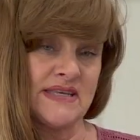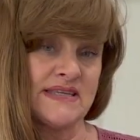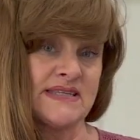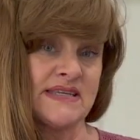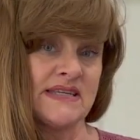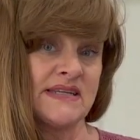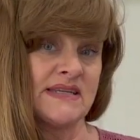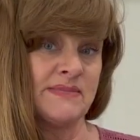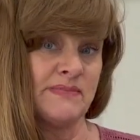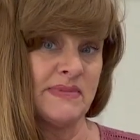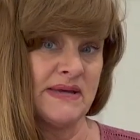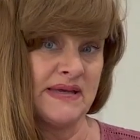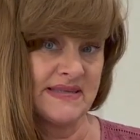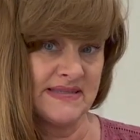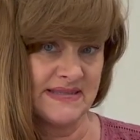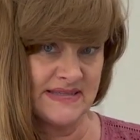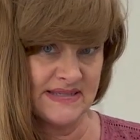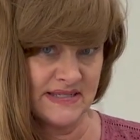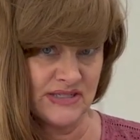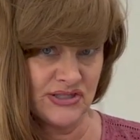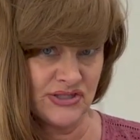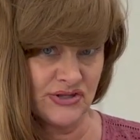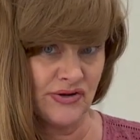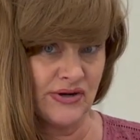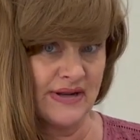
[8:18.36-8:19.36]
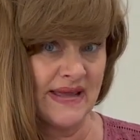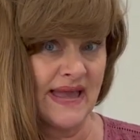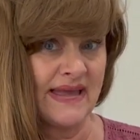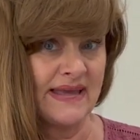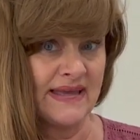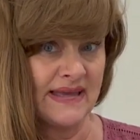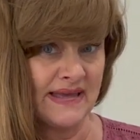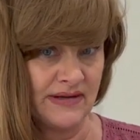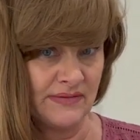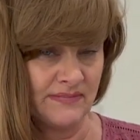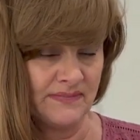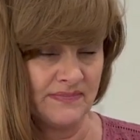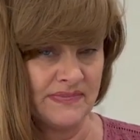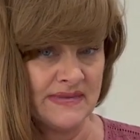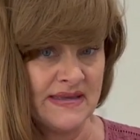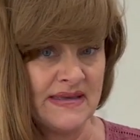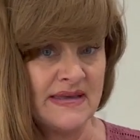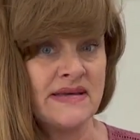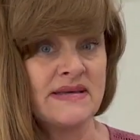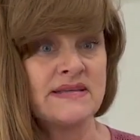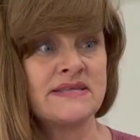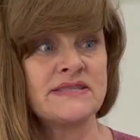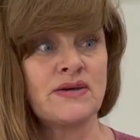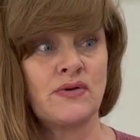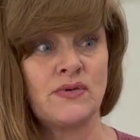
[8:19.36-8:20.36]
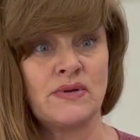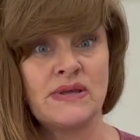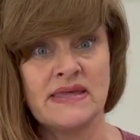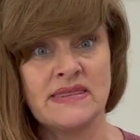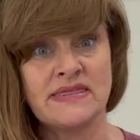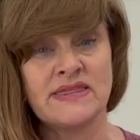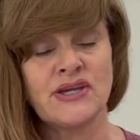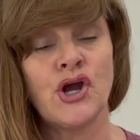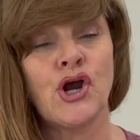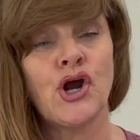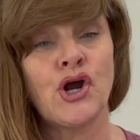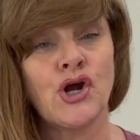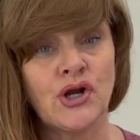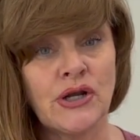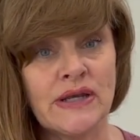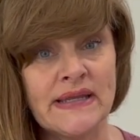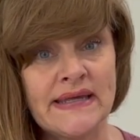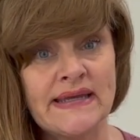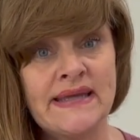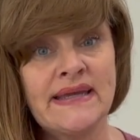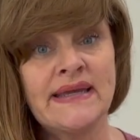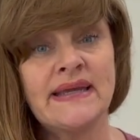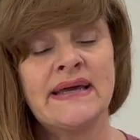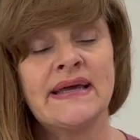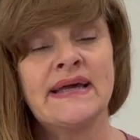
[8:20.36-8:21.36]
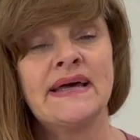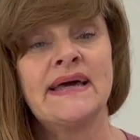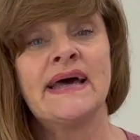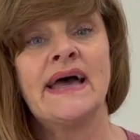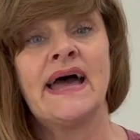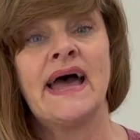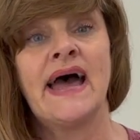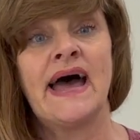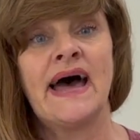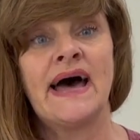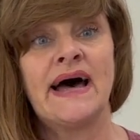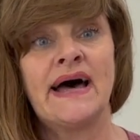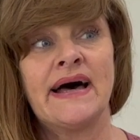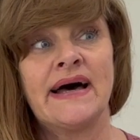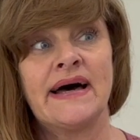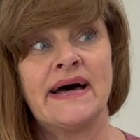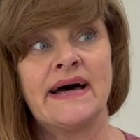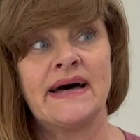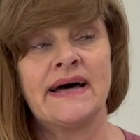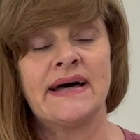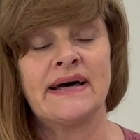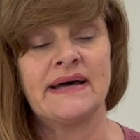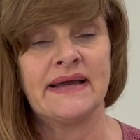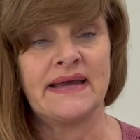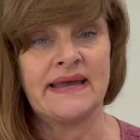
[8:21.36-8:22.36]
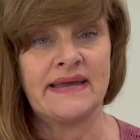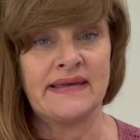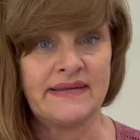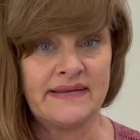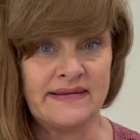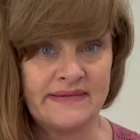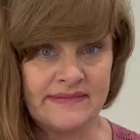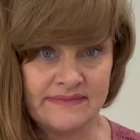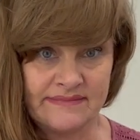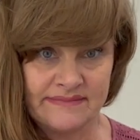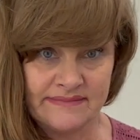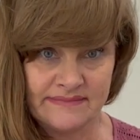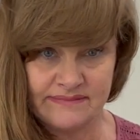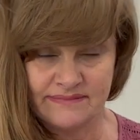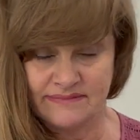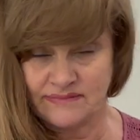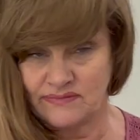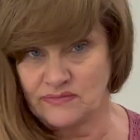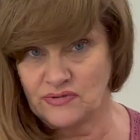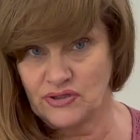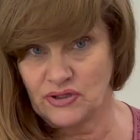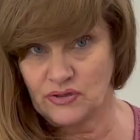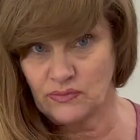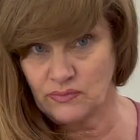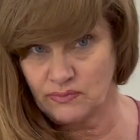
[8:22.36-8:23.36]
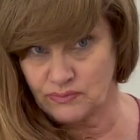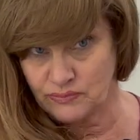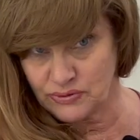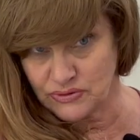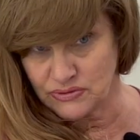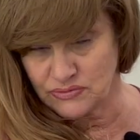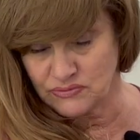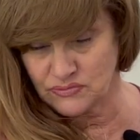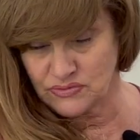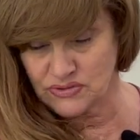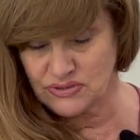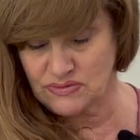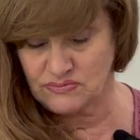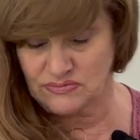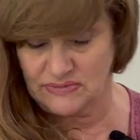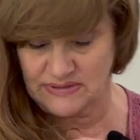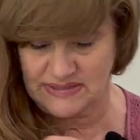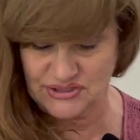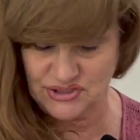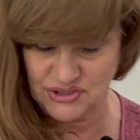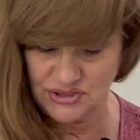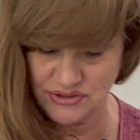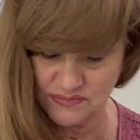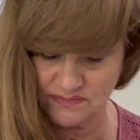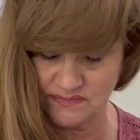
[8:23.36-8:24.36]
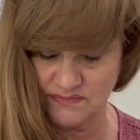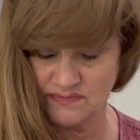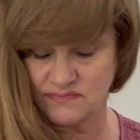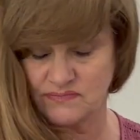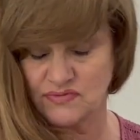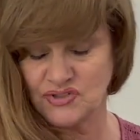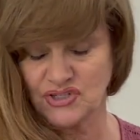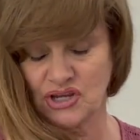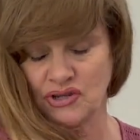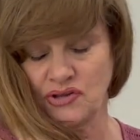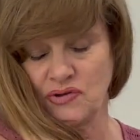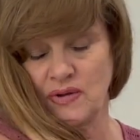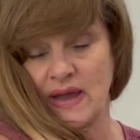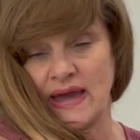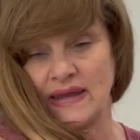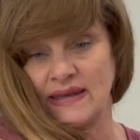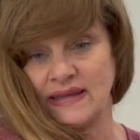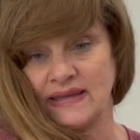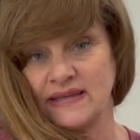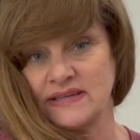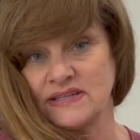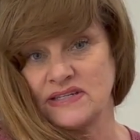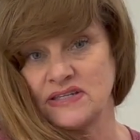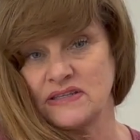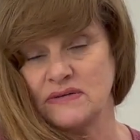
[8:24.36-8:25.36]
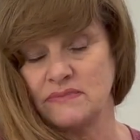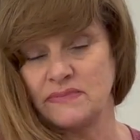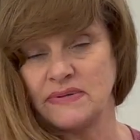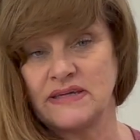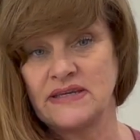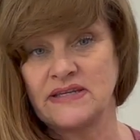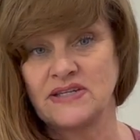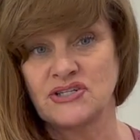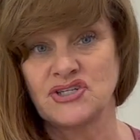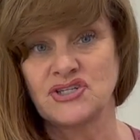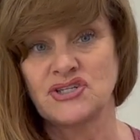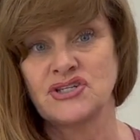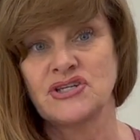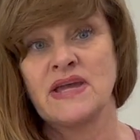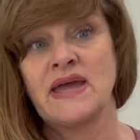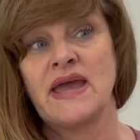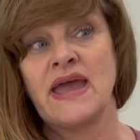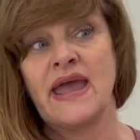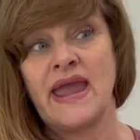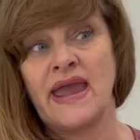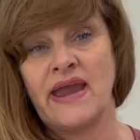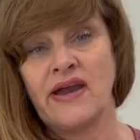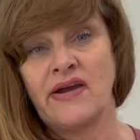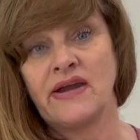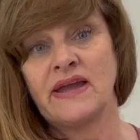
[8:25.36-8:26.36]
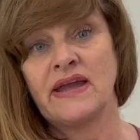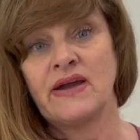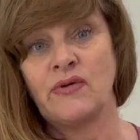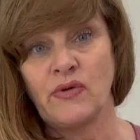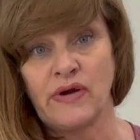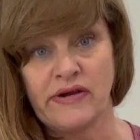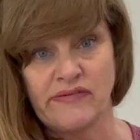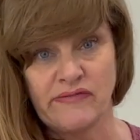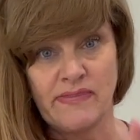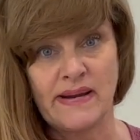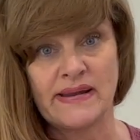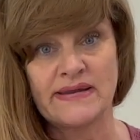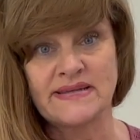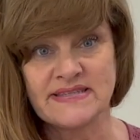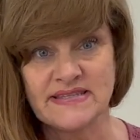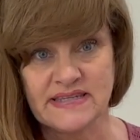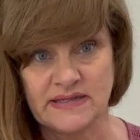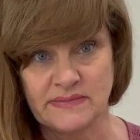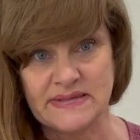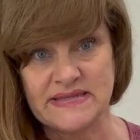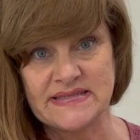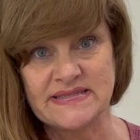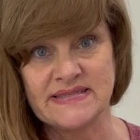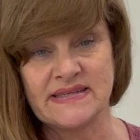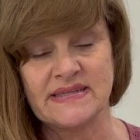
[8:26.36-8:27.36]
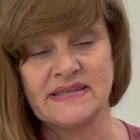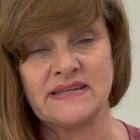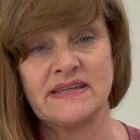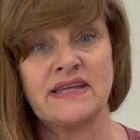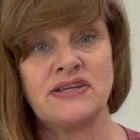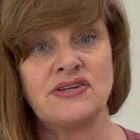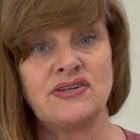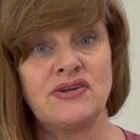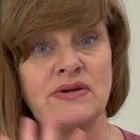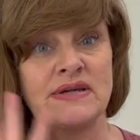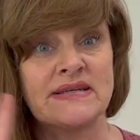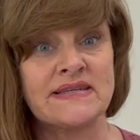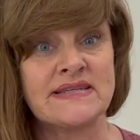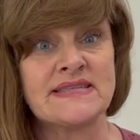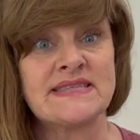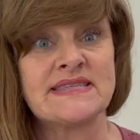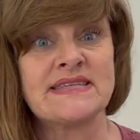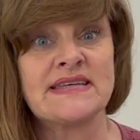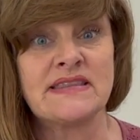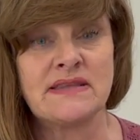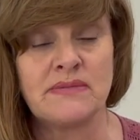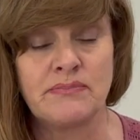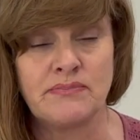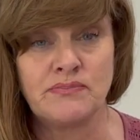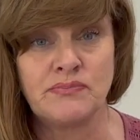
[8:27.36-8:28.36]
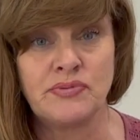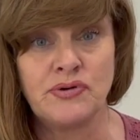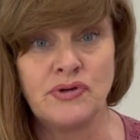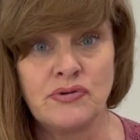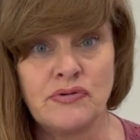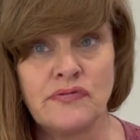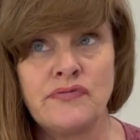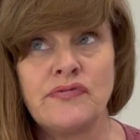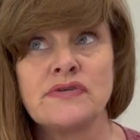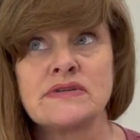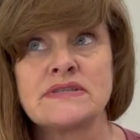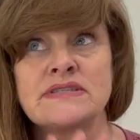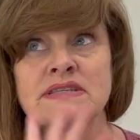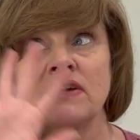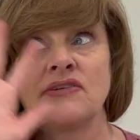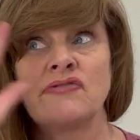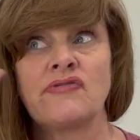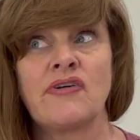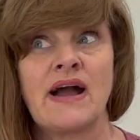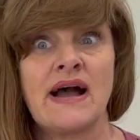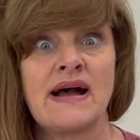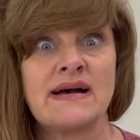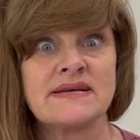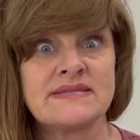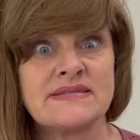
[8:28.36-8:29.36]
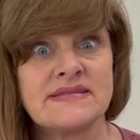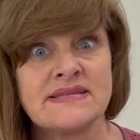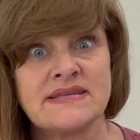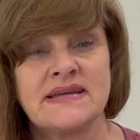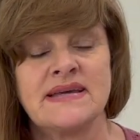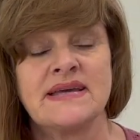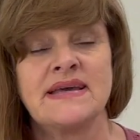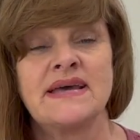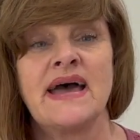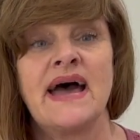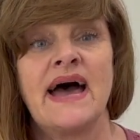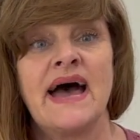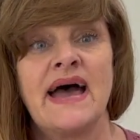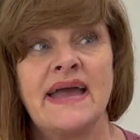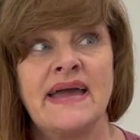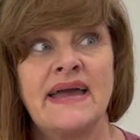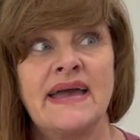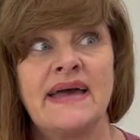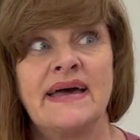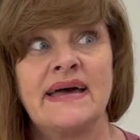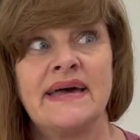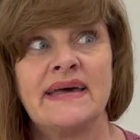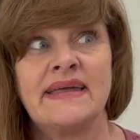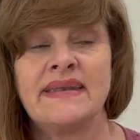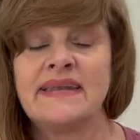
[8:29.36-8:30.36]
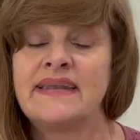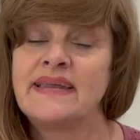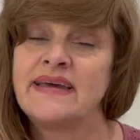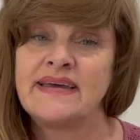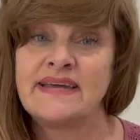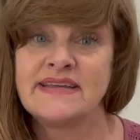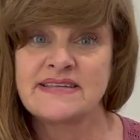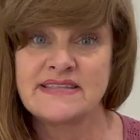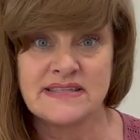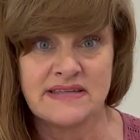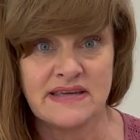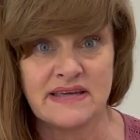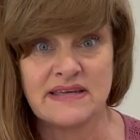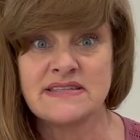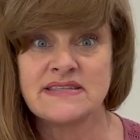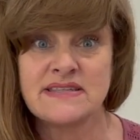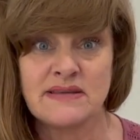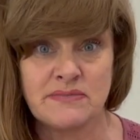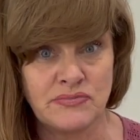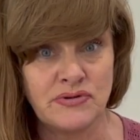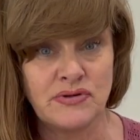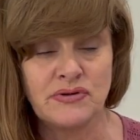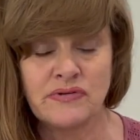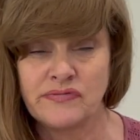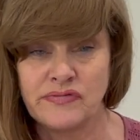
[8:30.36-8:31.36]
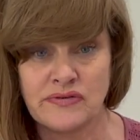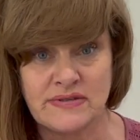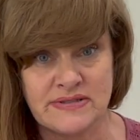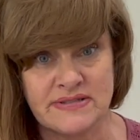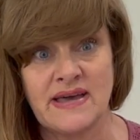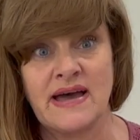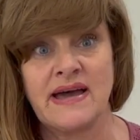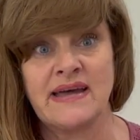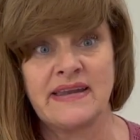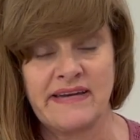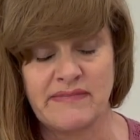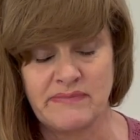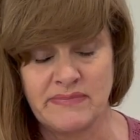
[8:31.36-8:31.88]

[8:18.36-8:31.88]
That's going to be at 6:30 a.m. So get there early, and they'll show you how to get to the beach area where everybody's going to be sitting, and you get to see the beautiful sunrise. And it's a beautiful sight.